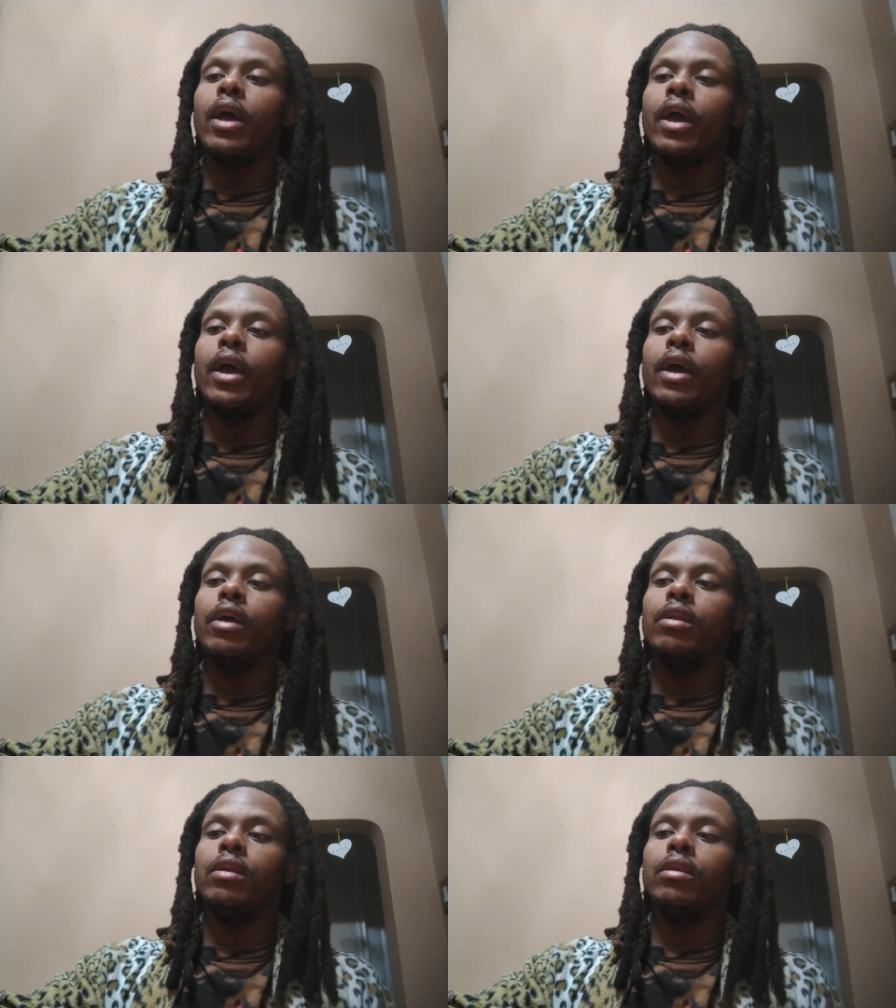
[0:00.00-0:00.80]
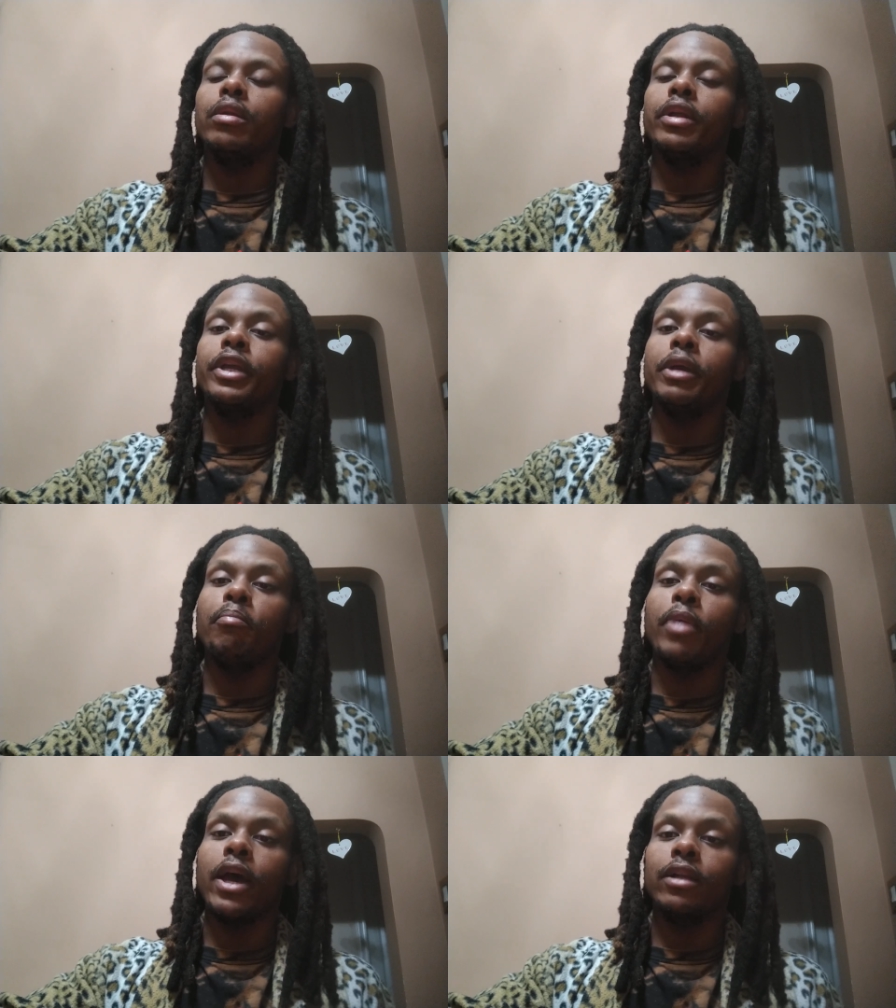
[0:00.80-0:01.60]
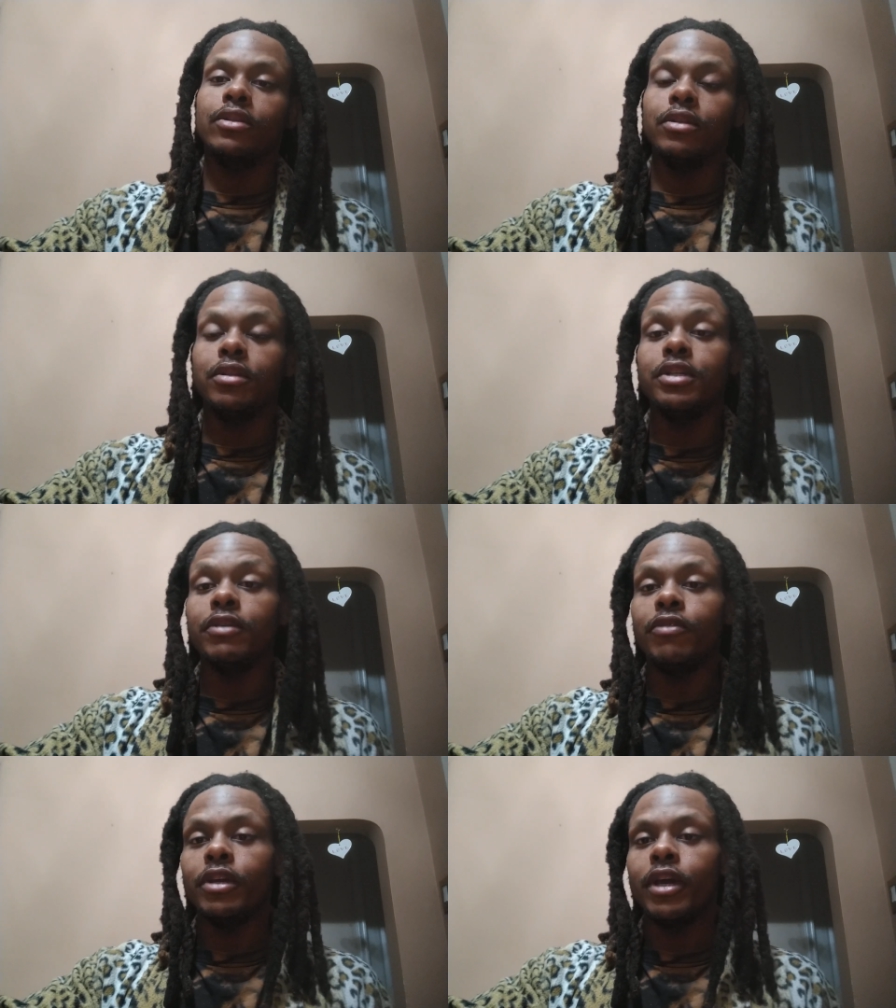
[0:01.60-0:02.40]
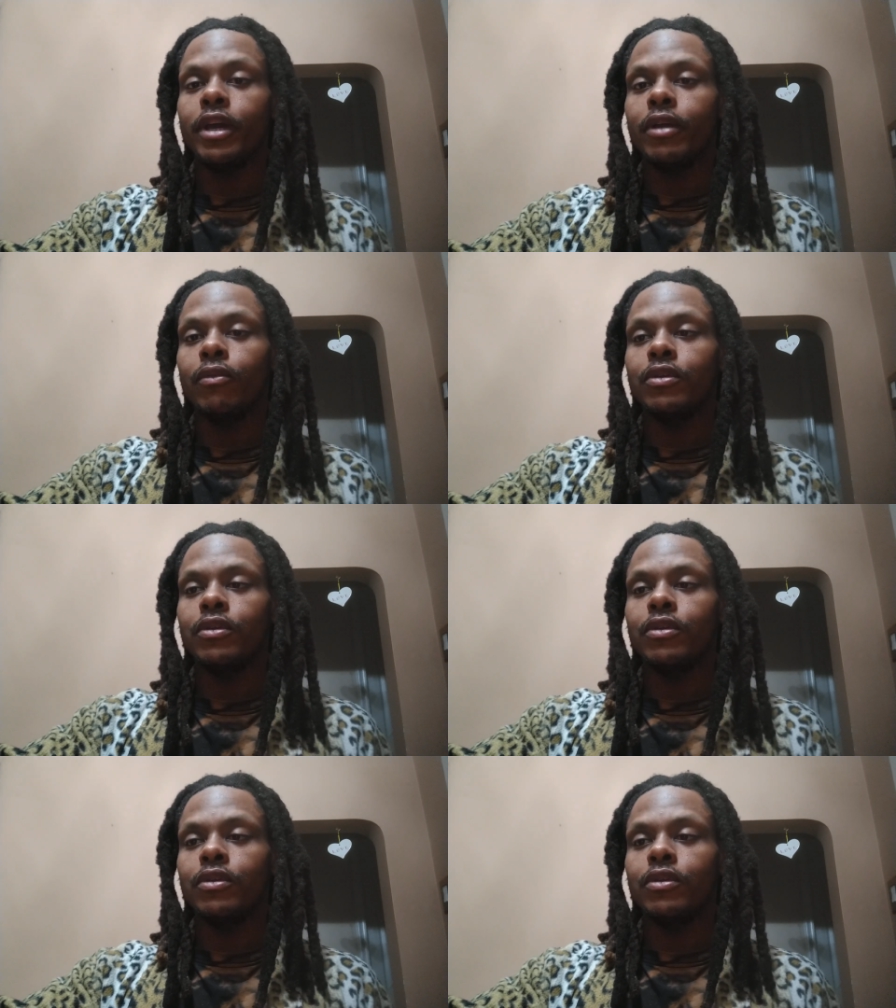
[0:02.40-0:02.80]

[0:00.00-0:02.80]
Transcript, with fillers: and get back to the TVA,